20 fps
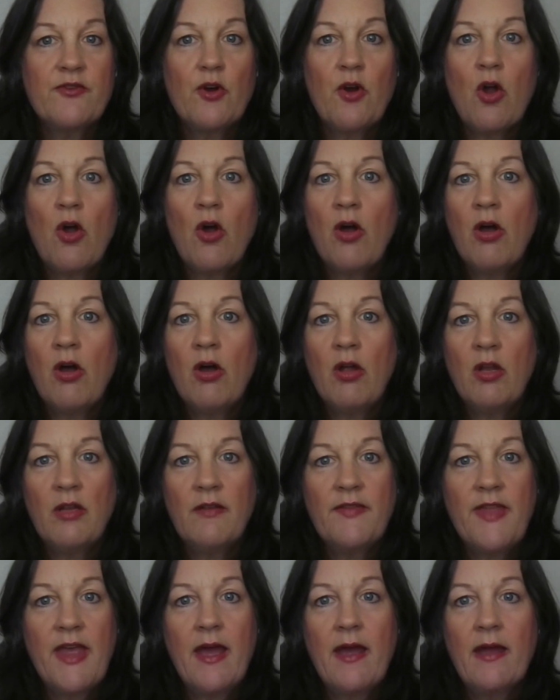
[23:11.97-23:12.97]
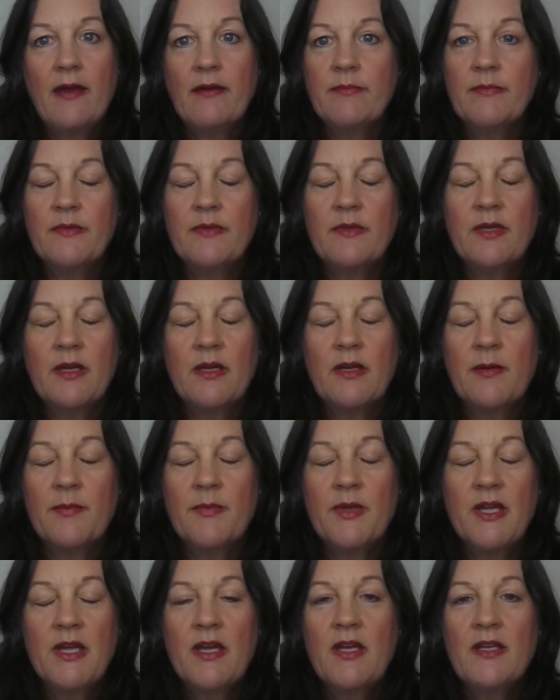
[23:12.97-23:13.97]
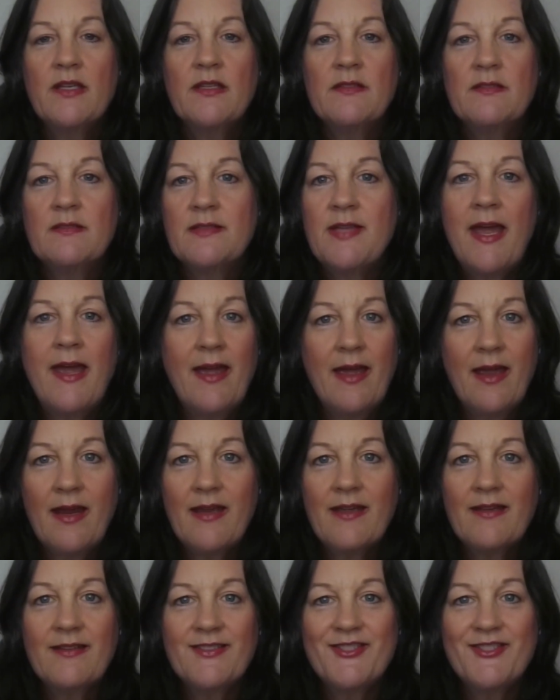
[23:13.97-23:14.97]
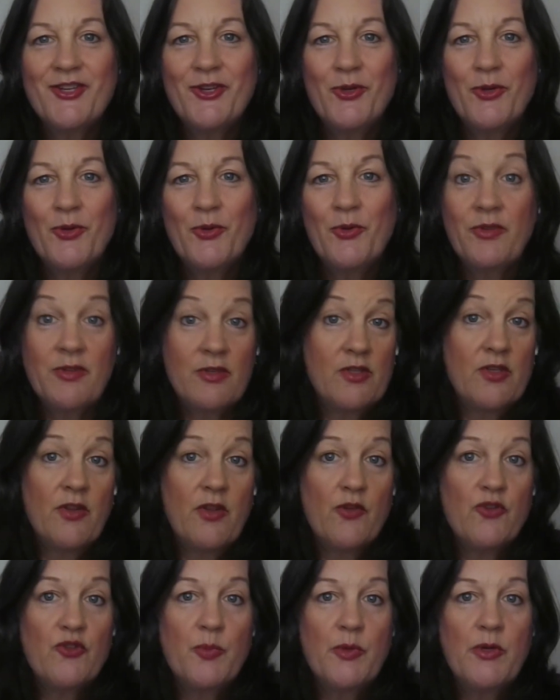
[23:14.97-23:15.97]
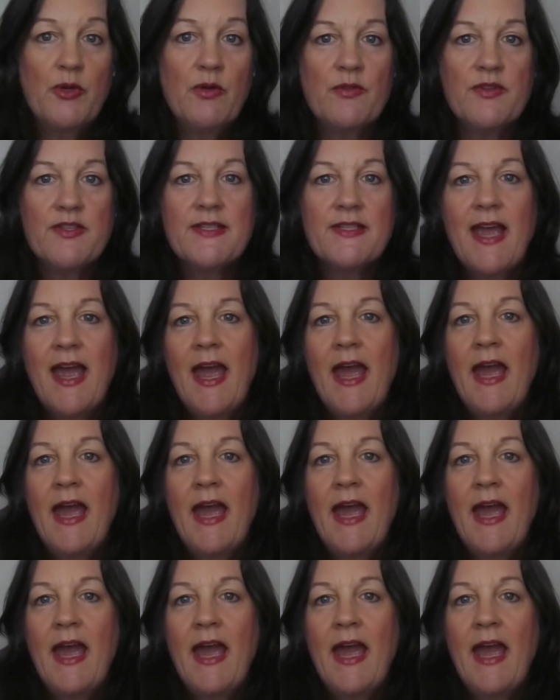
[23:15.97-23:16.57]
all of that tech to those booths.